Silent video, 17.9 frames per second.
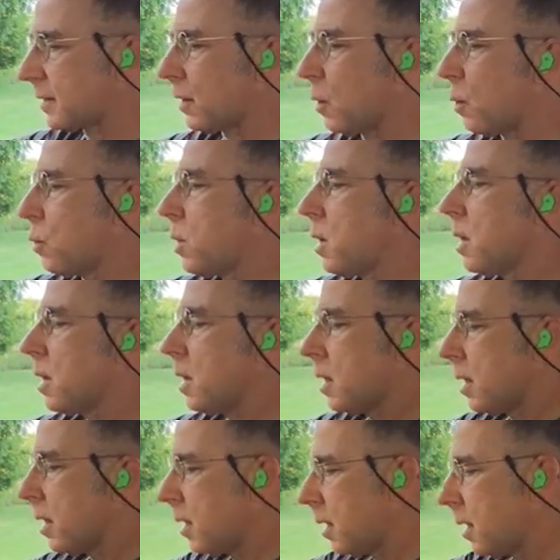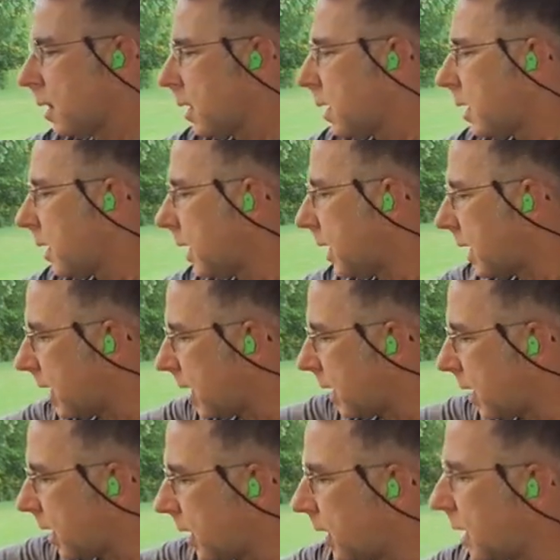load.
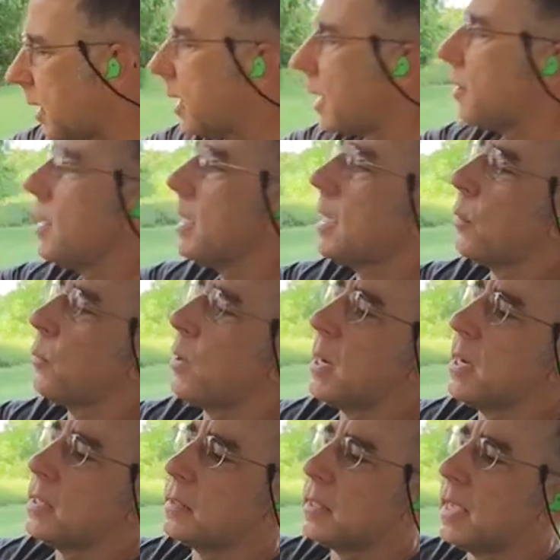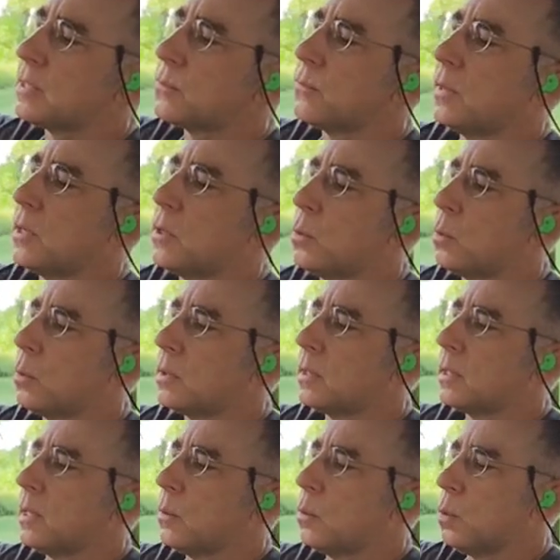And I think I read in the last video
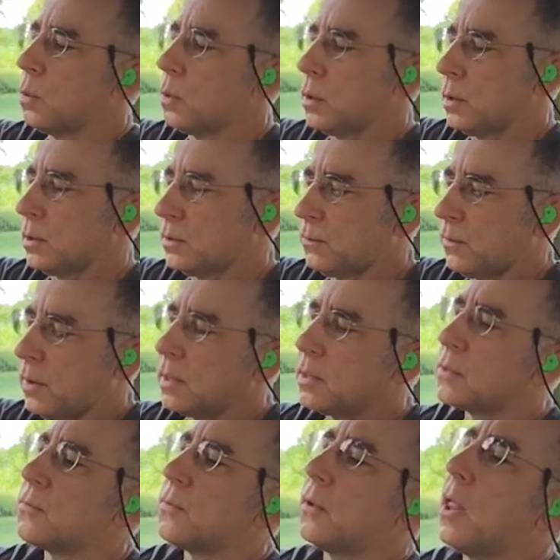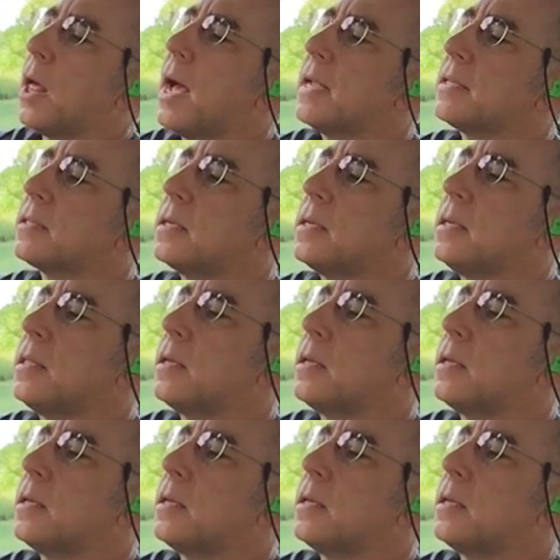what they were as far as velocity.